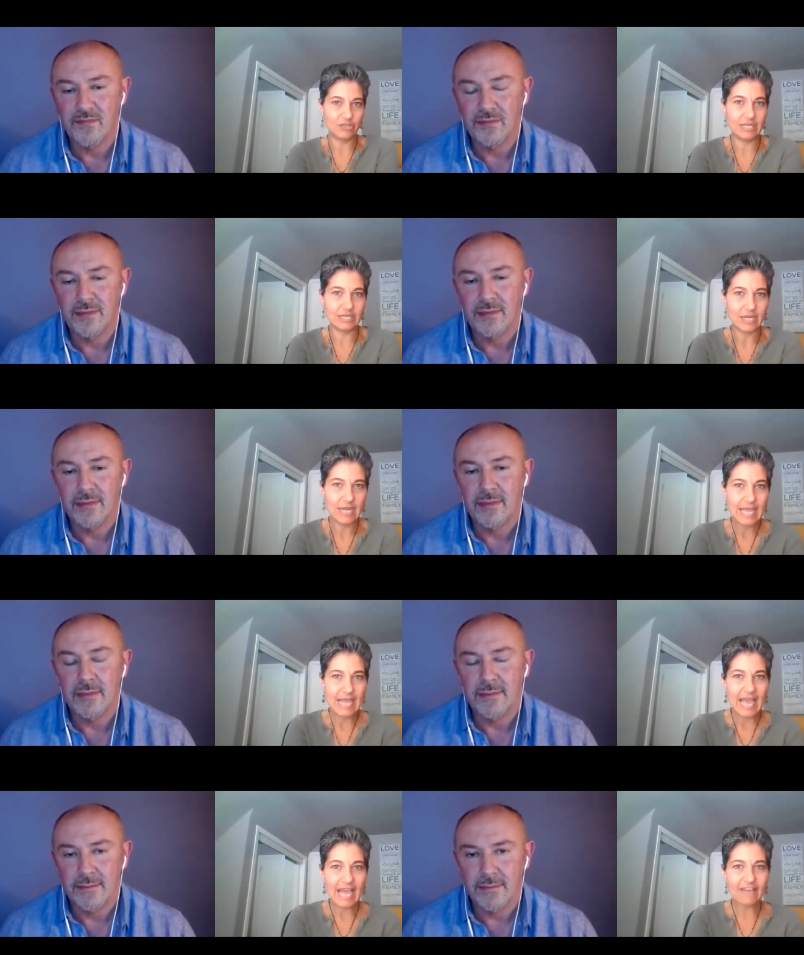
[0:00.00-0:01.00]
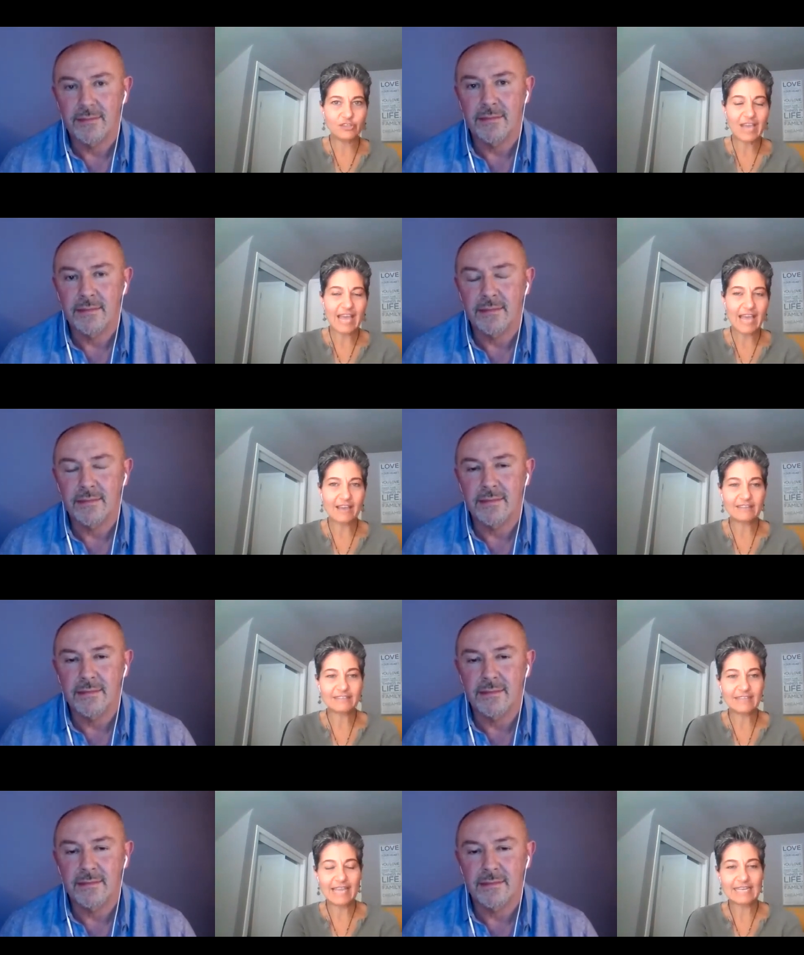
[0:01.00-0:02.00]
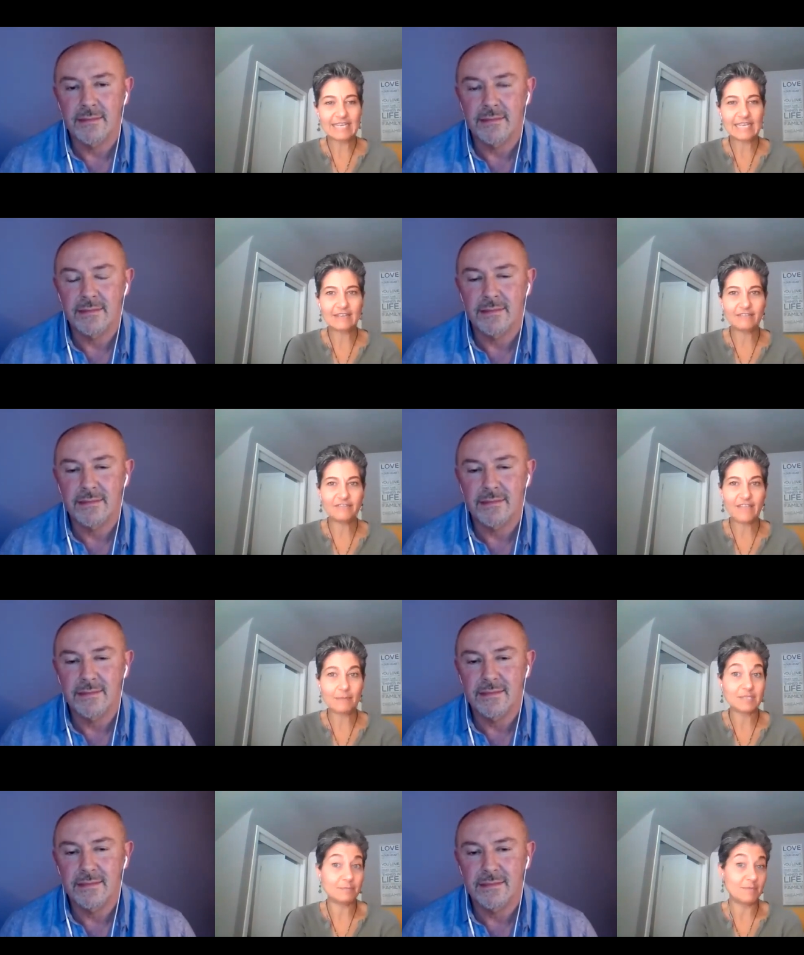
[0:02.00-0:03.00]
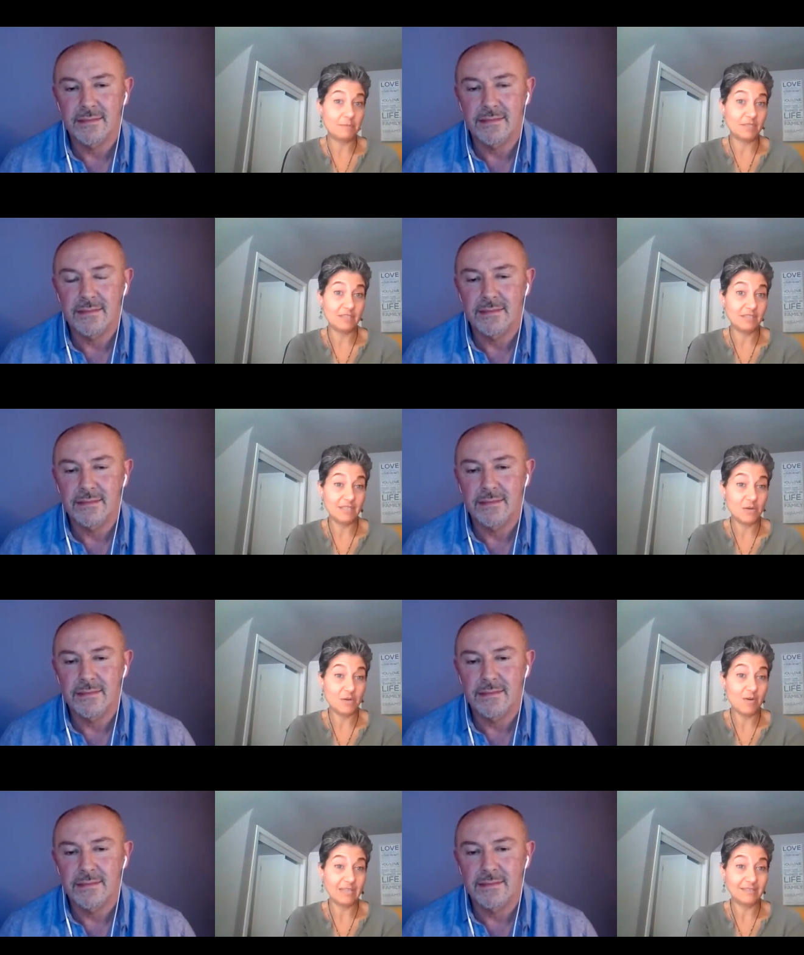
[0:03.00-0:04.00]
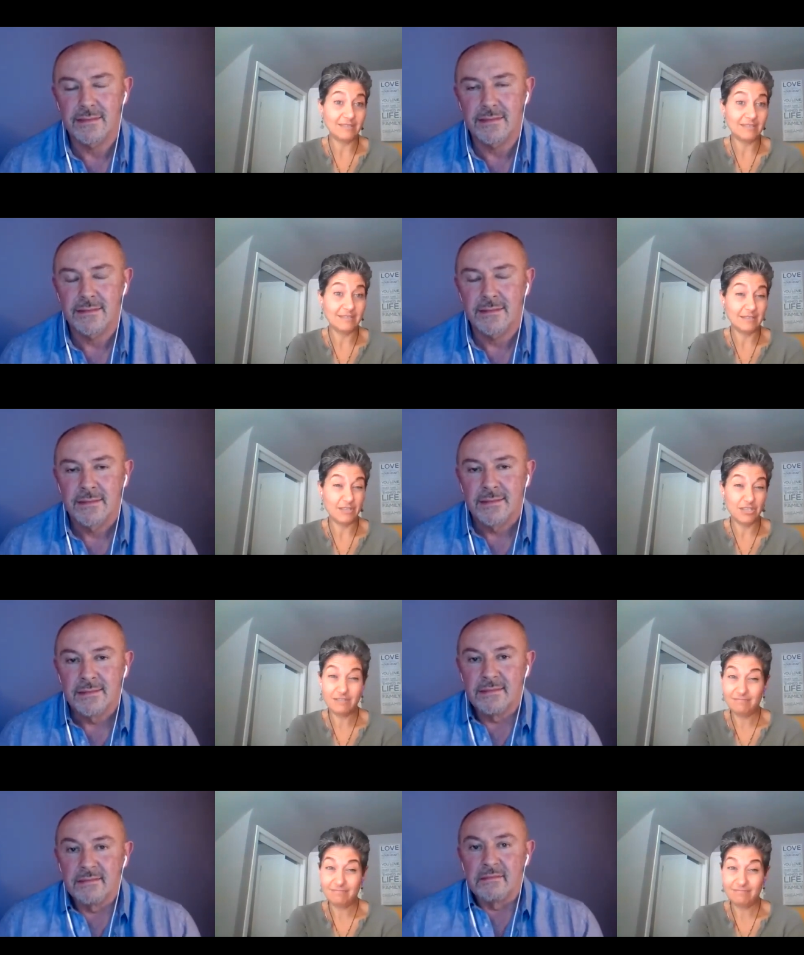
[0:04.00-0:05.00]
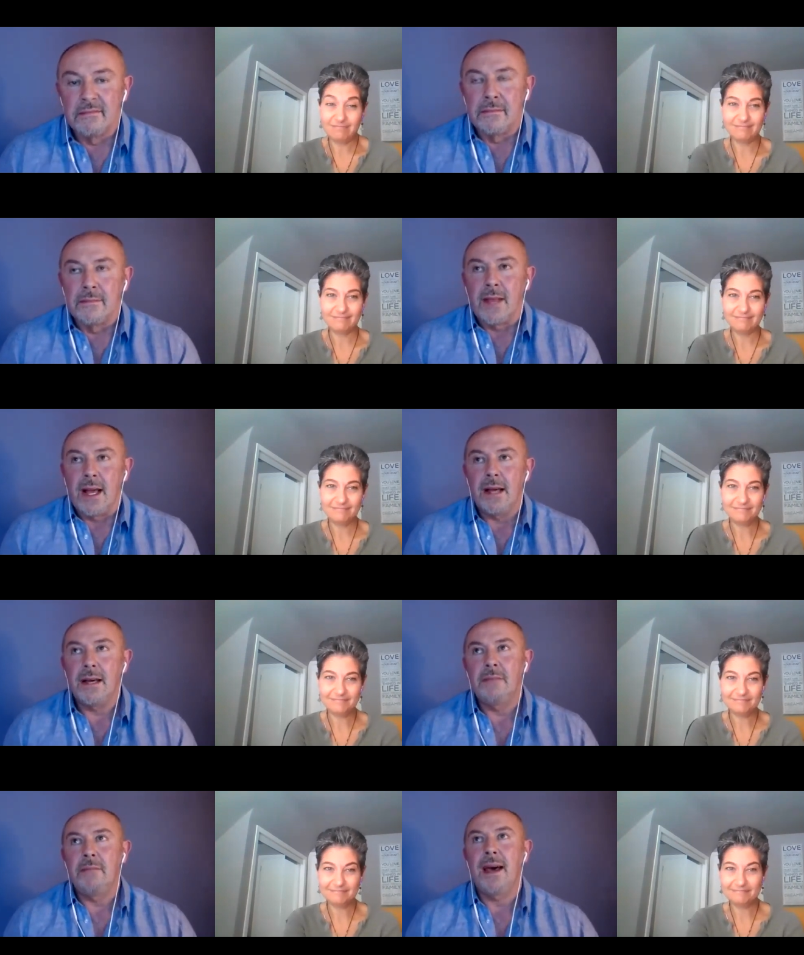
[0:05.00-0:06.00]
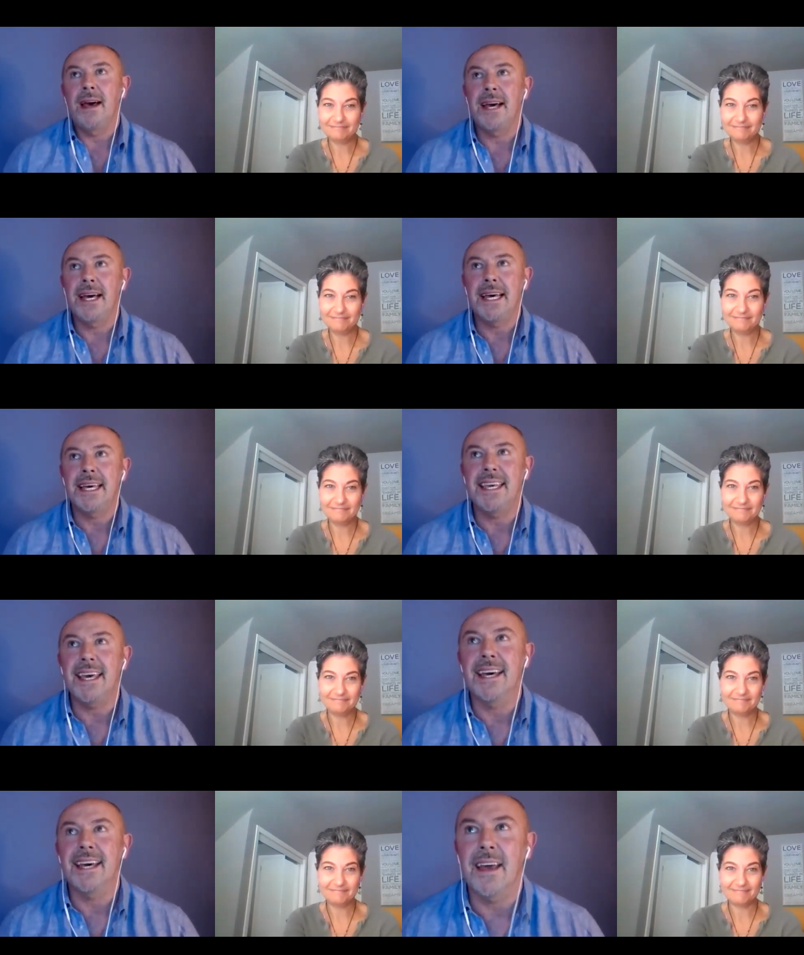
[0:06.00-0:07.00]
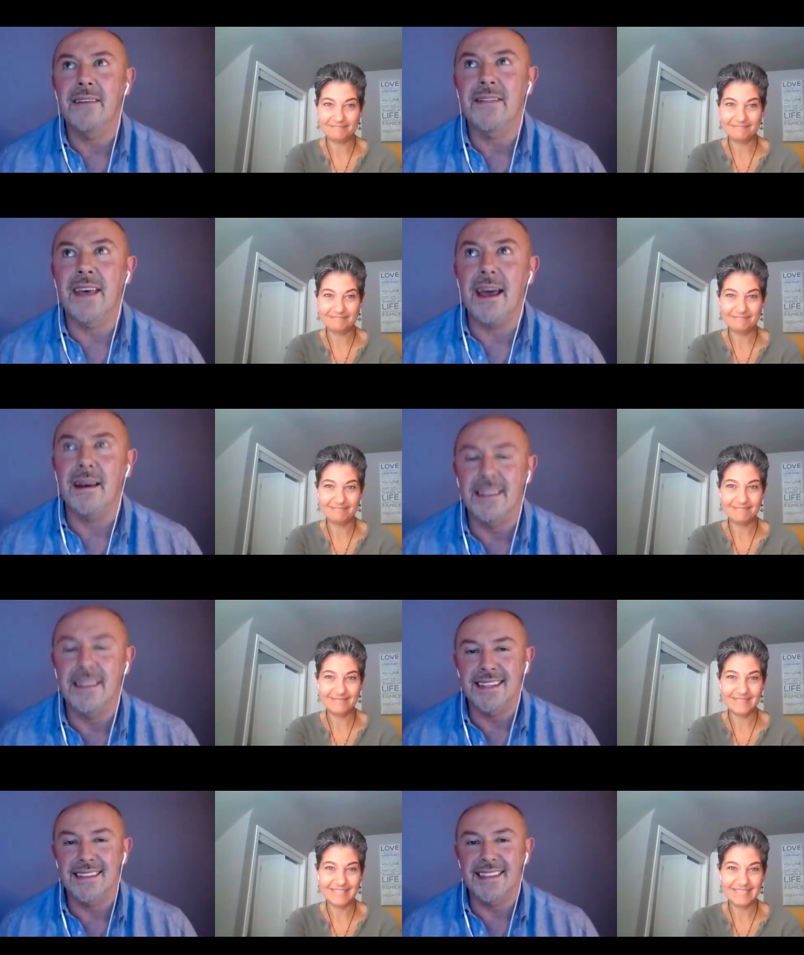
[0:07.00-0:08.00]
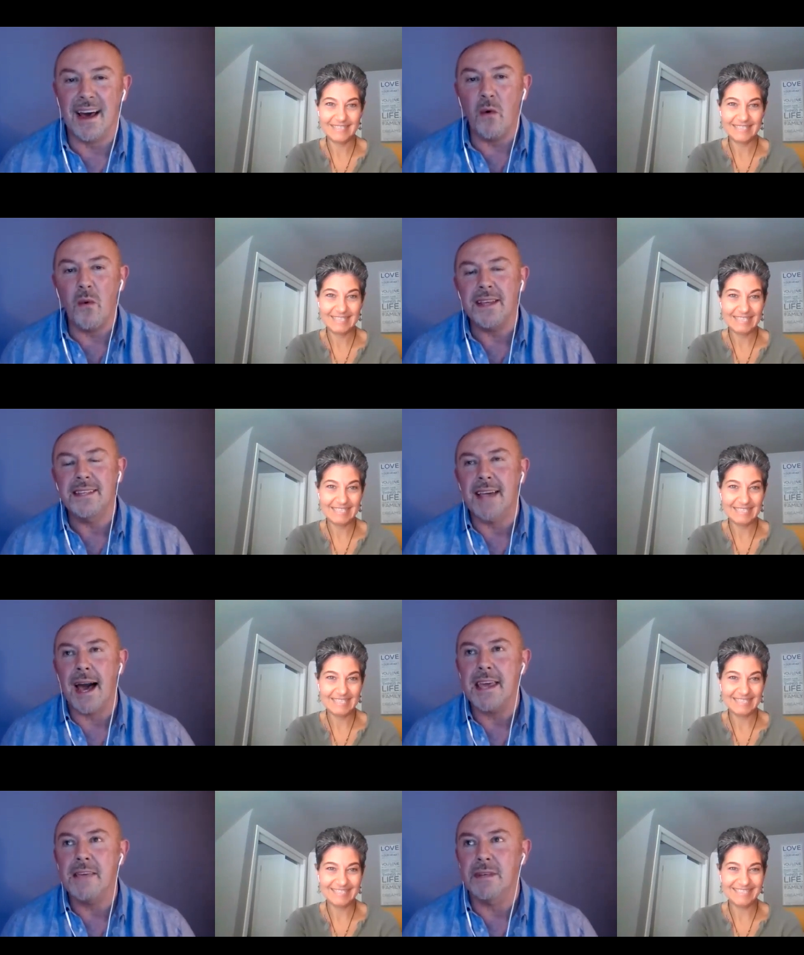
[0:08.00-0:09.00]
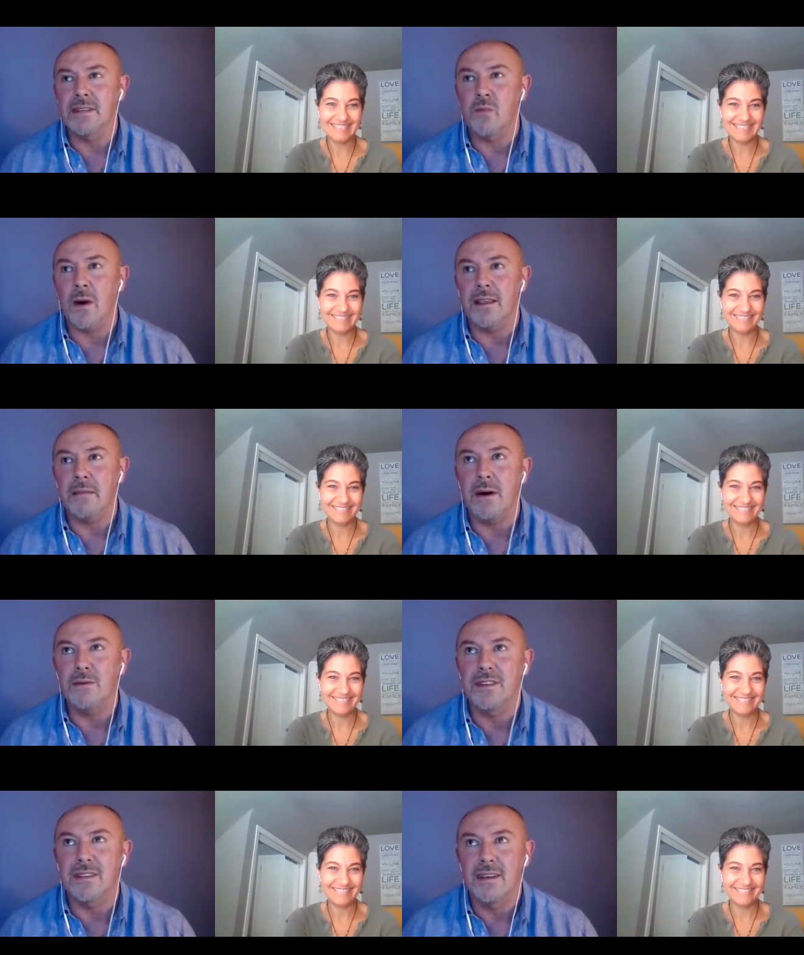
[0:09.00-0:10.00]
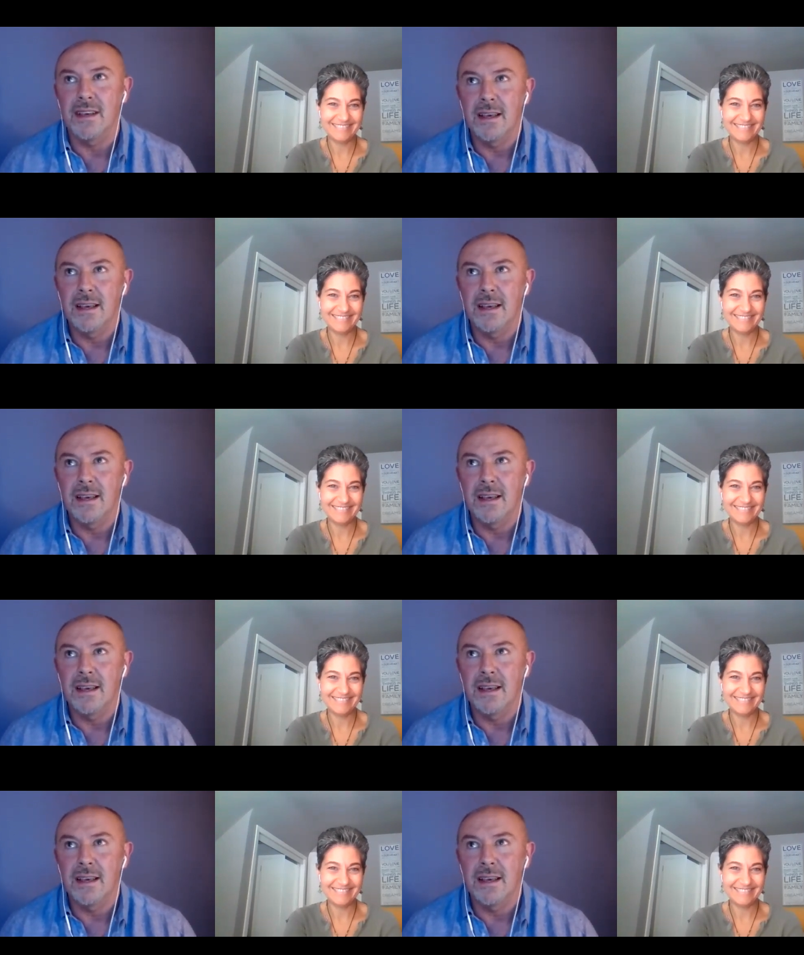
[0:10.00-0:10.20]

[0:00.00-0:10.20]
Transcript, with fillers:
Speaker 1: career, have you had any famous people go under the scissor?
Speaker 2: Um, yeah, that, that, that, that, always came as one of the most